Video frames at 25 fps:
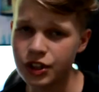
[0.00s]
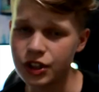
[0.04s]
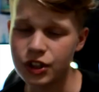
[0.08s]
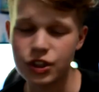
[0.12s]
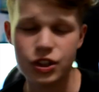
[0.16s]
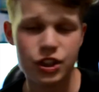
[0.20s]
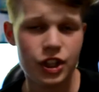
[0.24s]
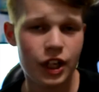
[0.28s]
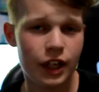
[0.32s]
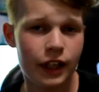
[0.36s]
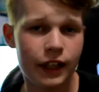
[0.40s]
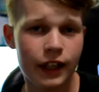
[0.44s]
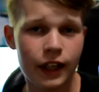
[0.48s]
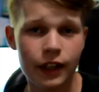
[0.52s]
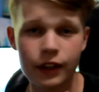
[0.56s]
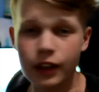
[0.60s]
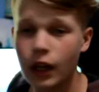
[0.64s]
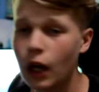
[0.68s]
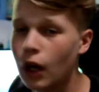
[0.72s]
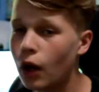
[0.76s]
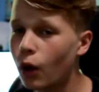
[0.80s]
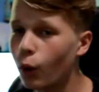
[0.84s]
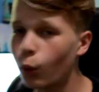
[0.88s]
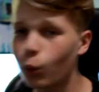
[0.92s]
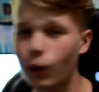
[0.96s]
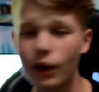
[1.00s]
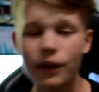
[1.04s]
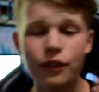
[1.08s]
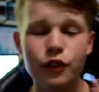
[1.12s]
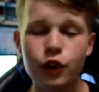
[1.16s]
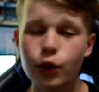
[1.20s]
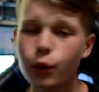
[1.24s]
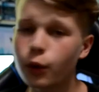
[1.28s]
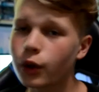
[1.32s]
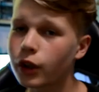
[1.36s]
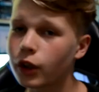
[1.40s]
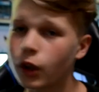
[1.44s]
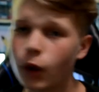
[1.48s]
can check out wherever
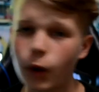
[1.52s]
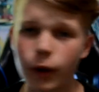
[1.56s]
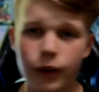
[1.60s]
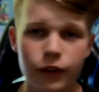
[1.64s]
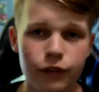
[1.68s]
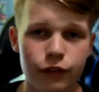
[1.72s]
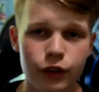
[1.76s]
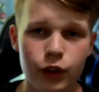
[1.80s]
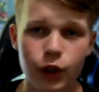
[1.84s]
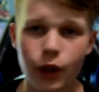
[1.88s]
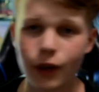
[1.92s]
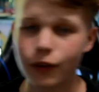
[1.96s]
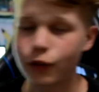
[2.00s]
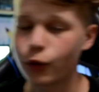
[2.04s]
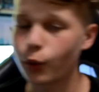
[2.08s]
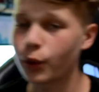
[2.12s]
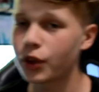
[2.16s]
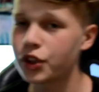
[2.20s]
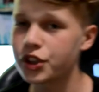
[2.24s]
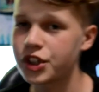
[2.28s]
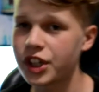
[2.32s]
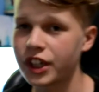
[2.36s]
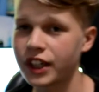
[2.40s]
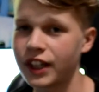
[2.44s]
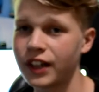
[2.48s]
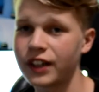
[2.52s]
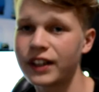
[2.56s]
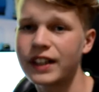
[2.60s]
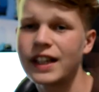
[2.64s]
you want to go in the video. If you want to check out